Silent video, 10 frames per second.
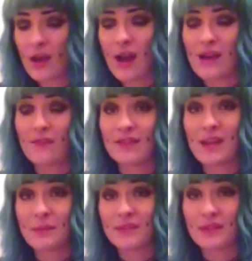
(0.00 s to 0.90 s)
I've
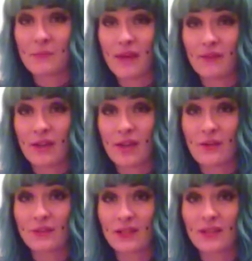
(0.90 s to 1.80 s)
attempted to make
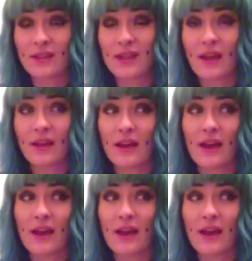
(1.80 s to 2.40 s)
videos since then,